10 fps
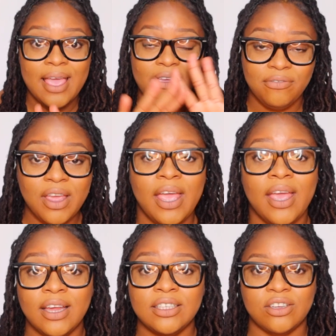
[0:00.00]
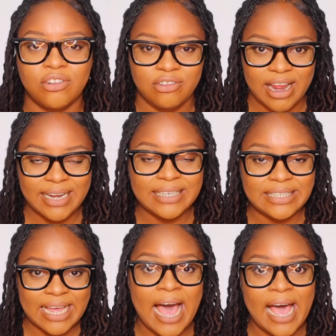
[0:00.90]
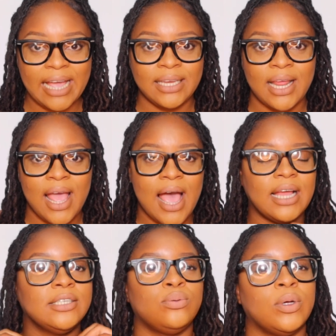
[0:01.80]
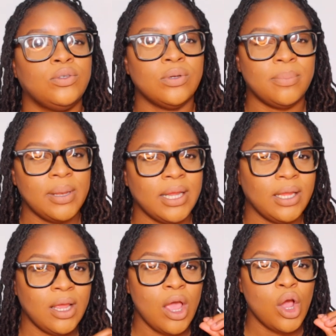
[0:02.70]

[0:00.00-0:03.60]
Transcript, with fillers: if your hair is already dyed i just want you to play